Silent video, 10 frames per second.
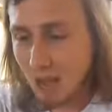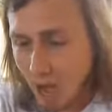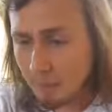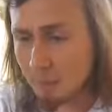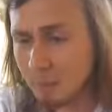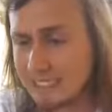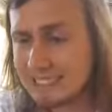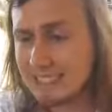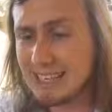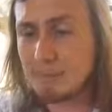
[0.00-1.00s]
I've
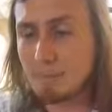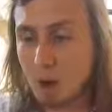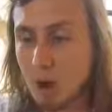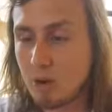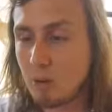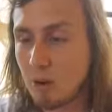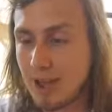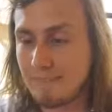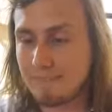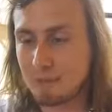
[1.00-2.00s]
recently broke
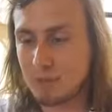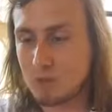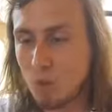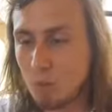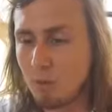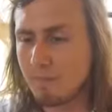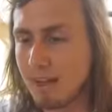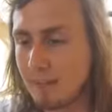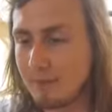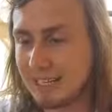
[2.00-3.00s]
away from the normal
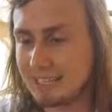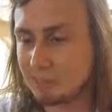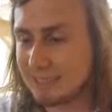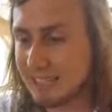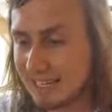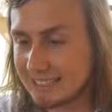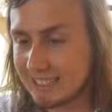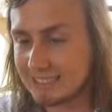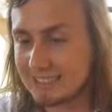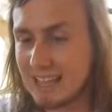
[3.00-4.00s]
family
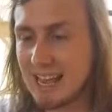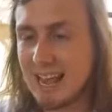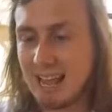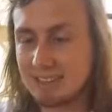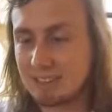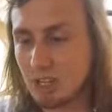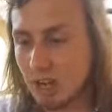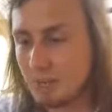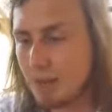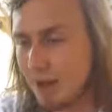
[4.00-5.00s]
expectations and
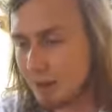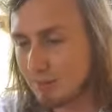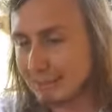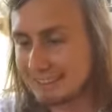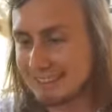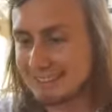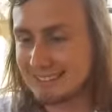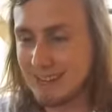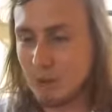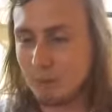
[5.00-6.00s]
started my own business,
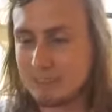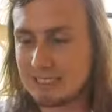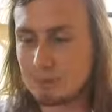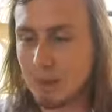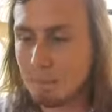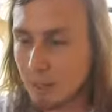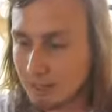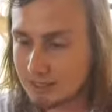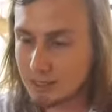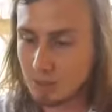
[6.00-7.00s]
which is my
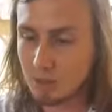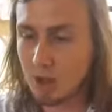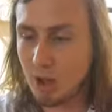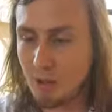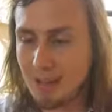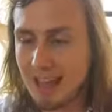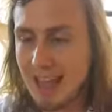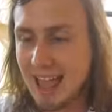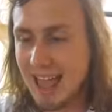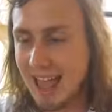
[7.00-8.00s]
personal goal,
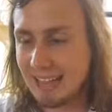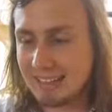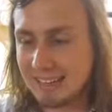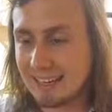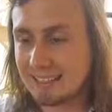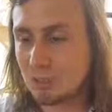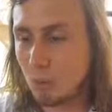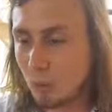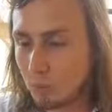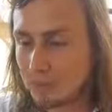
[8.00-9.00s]
and it is
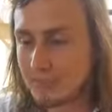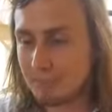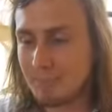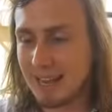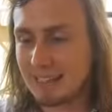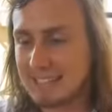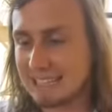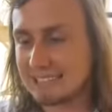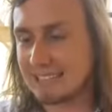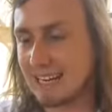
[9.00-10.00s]
awesome, and
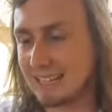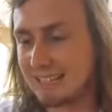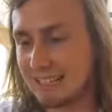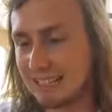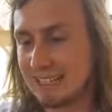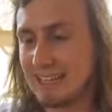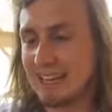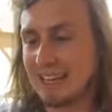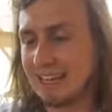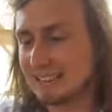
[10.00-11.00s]
yes, I think
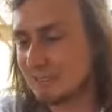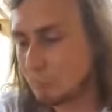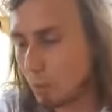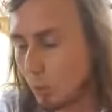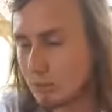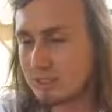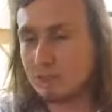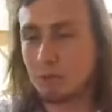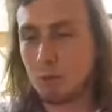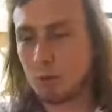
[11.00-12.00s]
it is
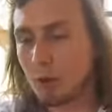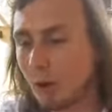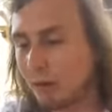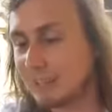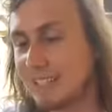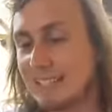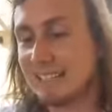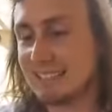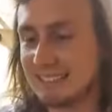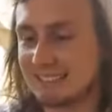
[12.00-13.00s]
important for your own
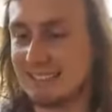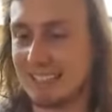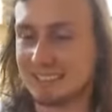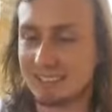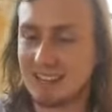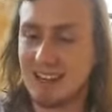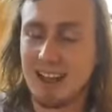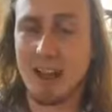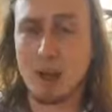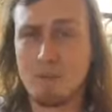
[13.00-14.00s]
success.
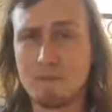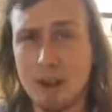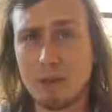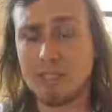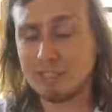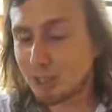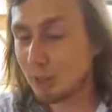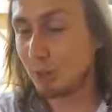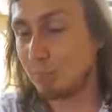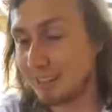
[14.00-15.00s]
Very
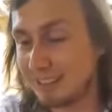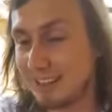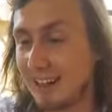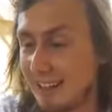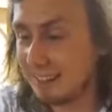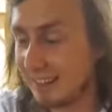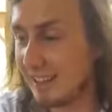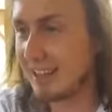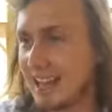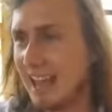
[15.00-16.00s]
true, Peter. I think
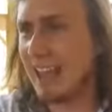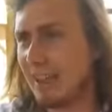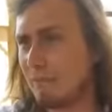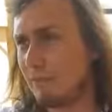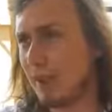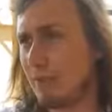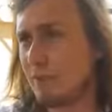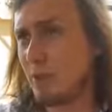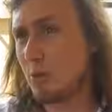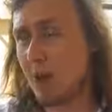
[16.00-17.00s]

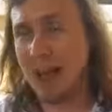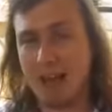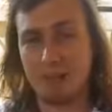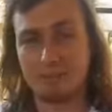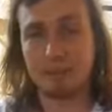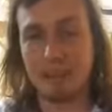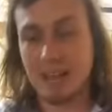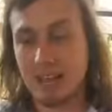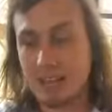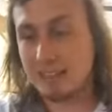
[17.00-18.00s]
if you have
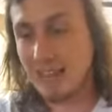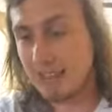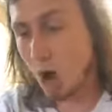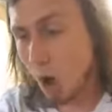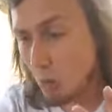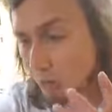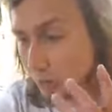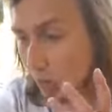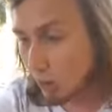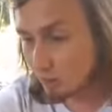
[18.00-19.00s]
that own
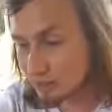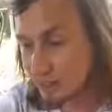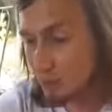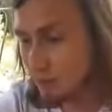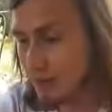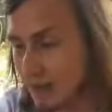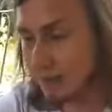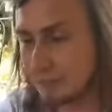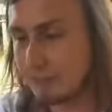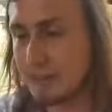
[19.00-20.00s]
goals in your
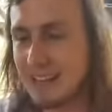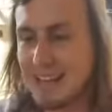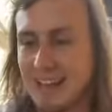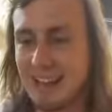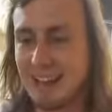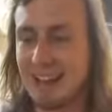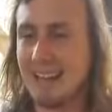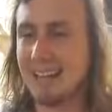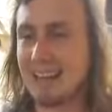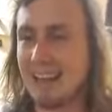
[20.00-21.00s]
life,
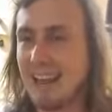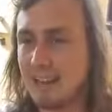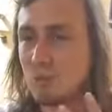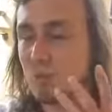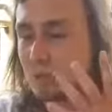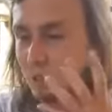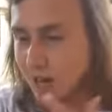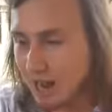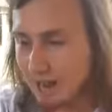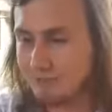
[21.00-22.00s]
it will
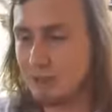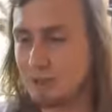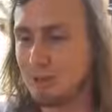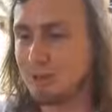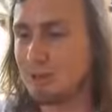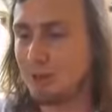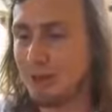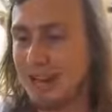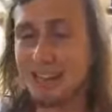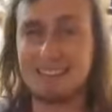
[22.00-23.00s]
drive you to
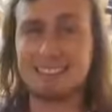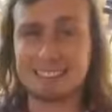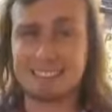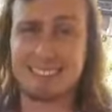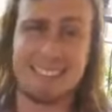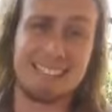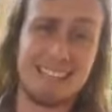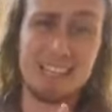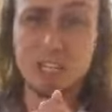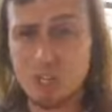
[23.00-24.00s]
create the success
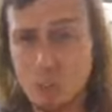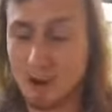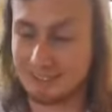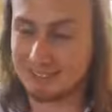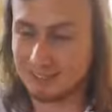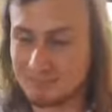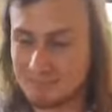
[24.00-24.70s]
that you want.